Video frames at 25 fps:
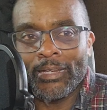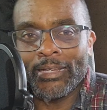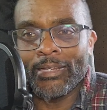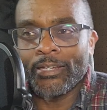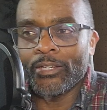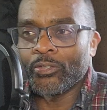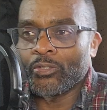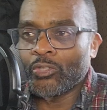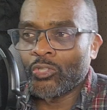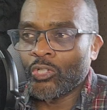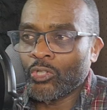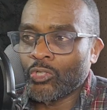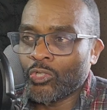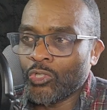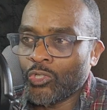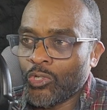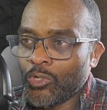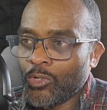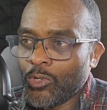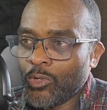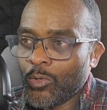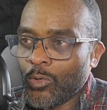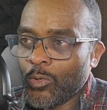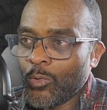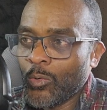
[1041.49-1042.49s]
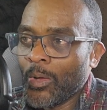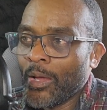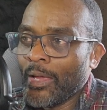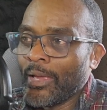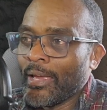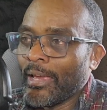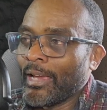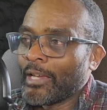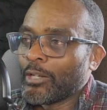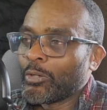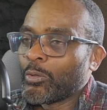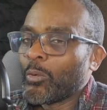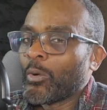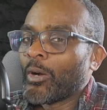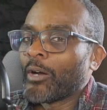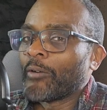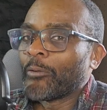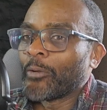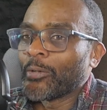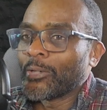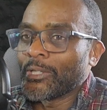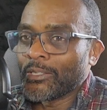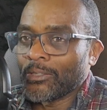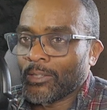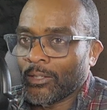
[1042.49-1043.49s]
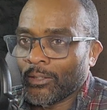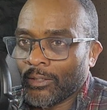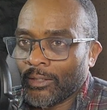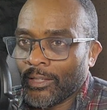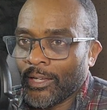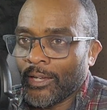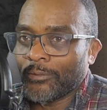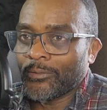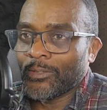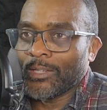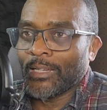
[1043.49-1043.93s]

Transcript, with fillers: It is just you and whoever is left.